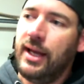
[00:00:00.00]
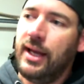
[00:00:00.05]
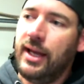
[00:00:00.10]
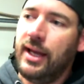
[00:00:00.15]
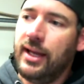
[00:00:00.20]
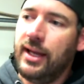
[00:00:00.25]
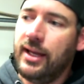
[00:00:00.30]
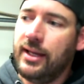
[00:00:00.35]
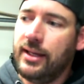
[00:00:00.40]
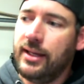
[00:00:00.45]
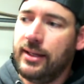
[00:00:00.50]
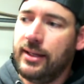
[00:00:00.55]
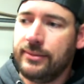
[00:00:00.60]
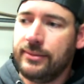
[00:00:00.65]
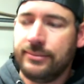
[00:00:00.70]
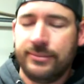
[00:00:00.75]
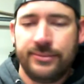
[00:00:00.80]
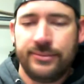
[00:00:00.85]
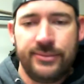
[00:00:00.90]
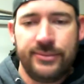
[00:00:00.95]

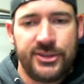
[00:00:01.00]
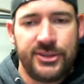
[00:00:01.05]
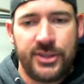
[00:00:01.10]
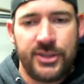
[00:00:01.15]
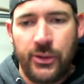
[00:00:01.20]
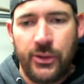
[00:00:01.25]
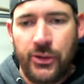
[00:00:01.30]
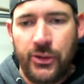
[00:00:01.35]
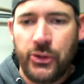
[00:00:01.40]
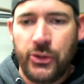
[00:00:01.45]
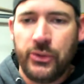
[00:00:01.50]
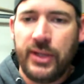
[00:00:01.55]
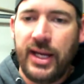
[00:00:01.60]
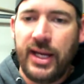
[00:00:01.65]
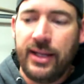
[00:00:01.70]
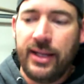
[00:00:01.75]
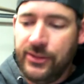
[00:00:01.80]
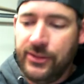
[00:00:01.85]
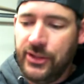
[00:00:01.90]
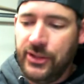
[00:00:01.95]
and so you do
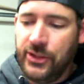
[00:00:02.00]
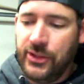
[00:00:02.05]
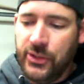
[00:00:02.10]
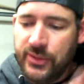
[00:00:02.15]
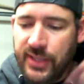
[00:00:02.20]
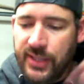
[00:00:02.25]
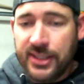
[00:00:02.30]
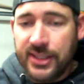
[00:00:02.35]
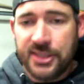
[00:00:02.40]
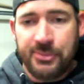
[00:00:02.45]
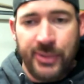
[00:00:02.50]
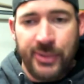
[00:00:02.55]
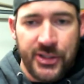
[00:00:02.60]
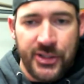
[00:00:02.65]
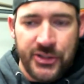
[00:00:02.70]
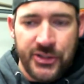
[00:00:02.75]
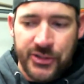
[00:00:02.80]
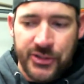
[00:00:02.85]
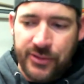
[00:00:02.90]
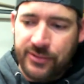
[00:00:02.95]
that, and you take this
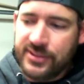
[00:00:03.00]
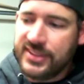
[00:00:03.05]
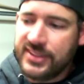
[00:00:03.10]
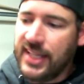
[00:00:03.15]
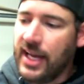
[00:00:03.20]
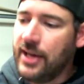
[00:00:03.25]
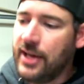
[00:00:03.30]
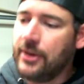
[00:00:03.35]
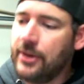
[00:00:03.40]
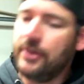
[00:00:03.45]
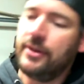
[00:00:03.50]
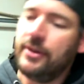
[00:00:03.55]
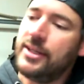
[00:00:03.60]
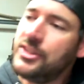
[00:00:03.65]
picture of Saturn,